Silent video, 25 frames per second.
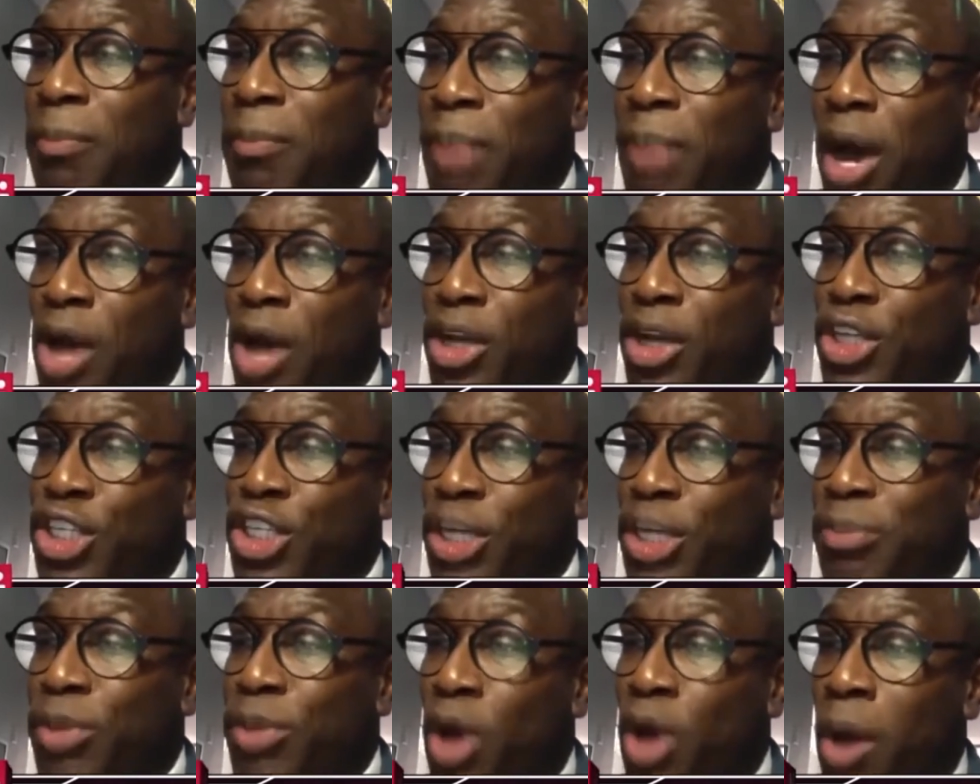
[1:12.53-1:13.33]

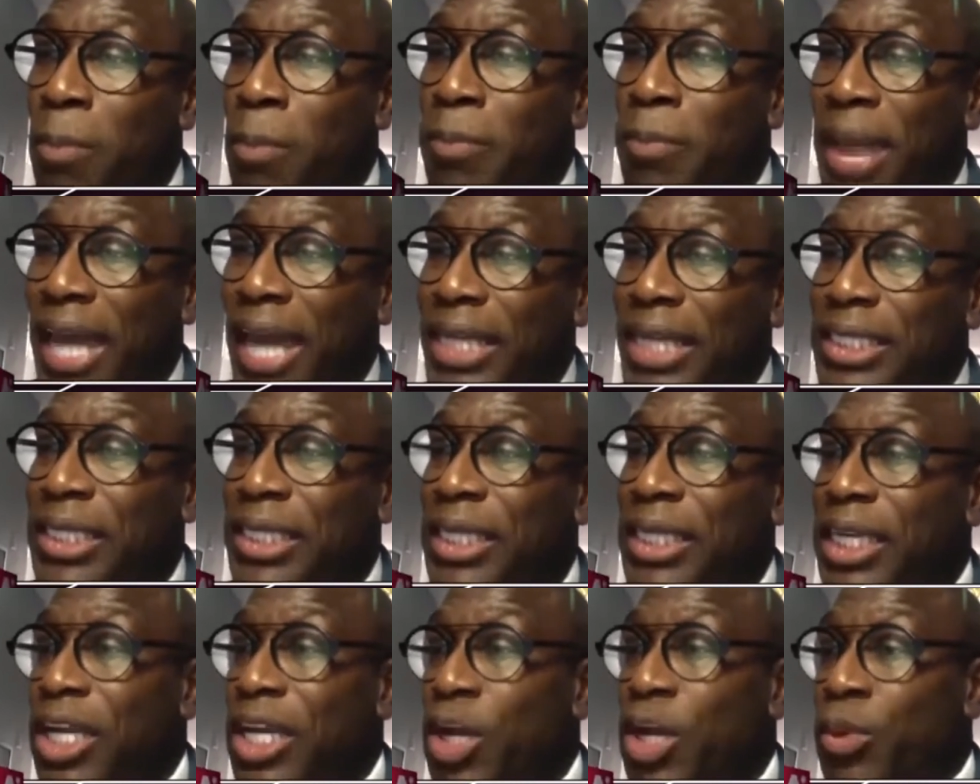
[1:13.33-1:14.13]
Partnership Compact
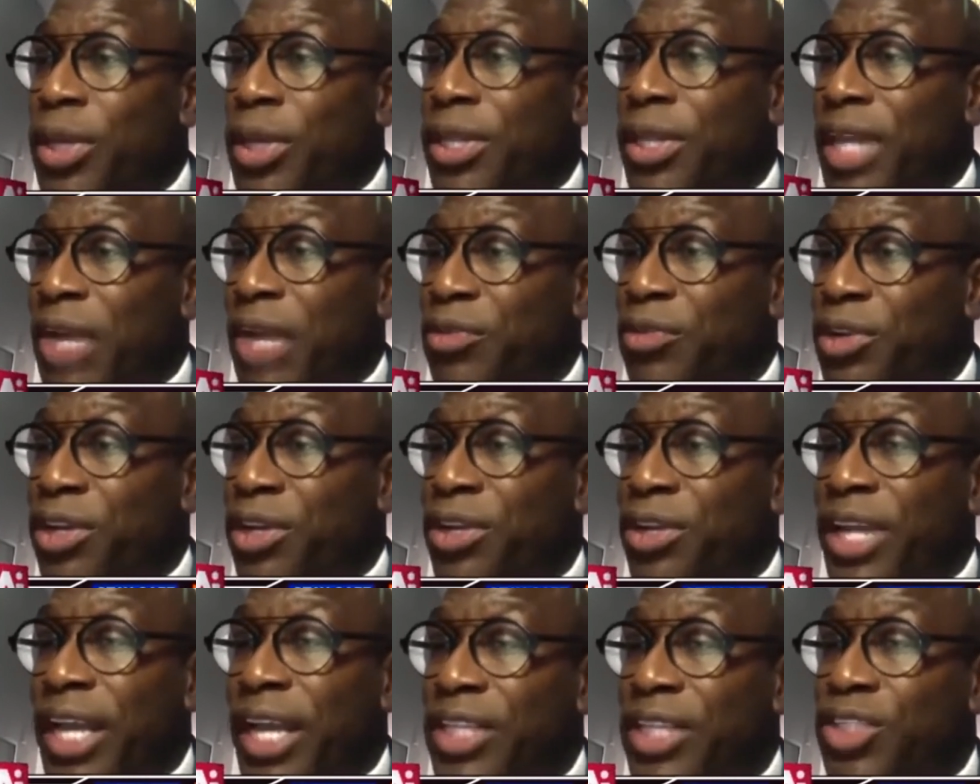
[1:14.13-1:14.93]
with
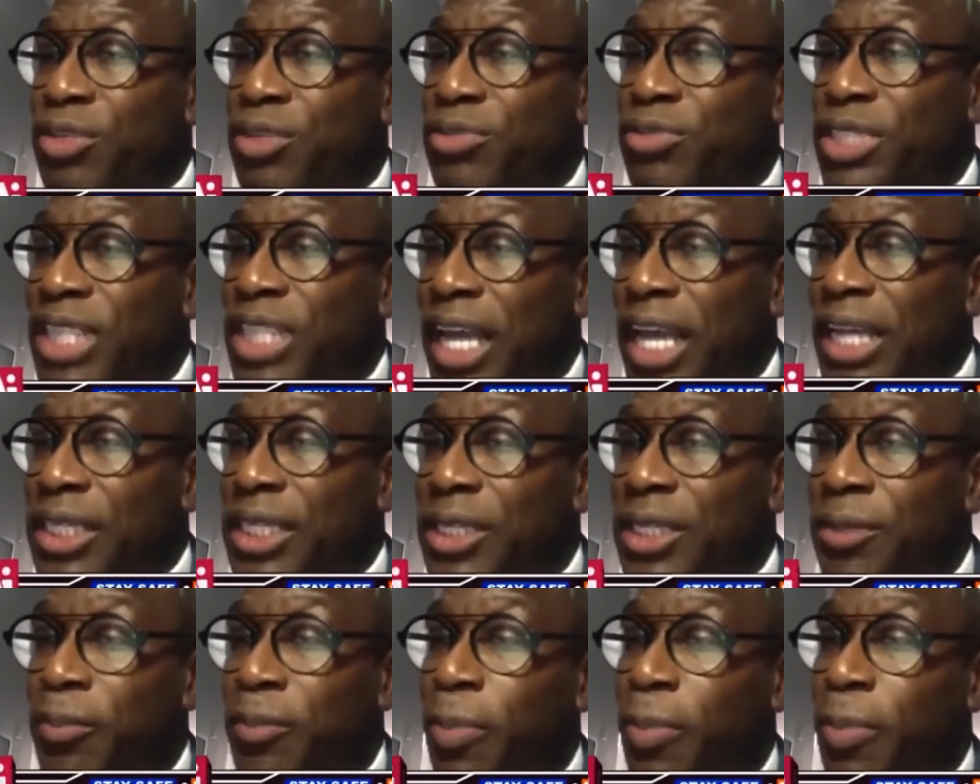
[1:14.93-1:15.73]
African heads of
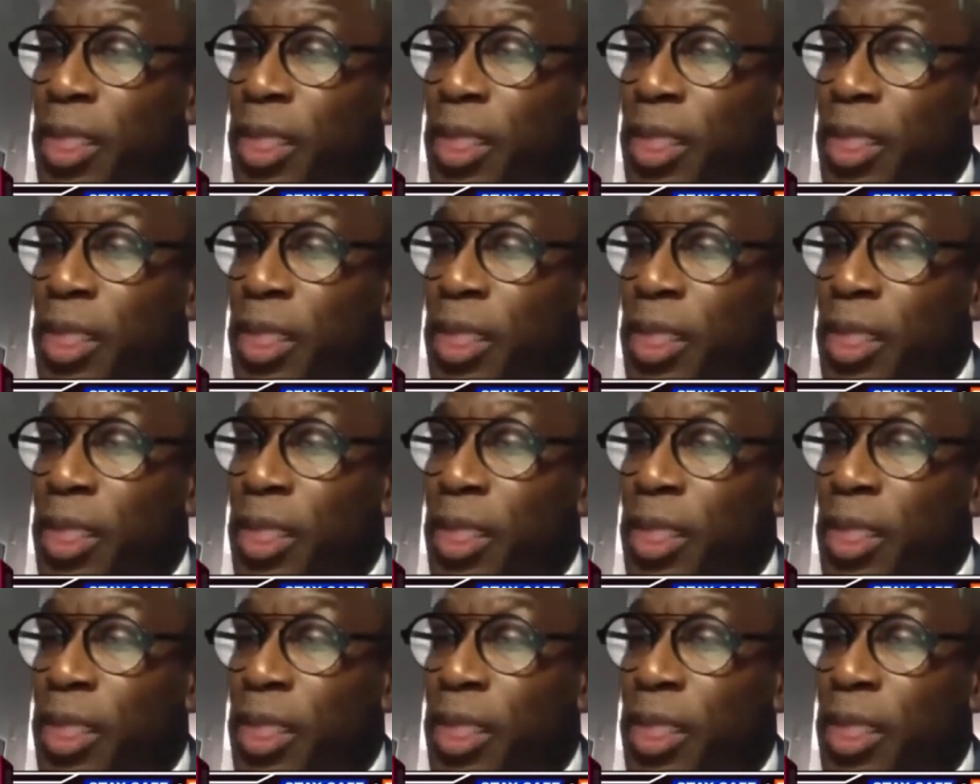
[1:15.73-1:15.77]
state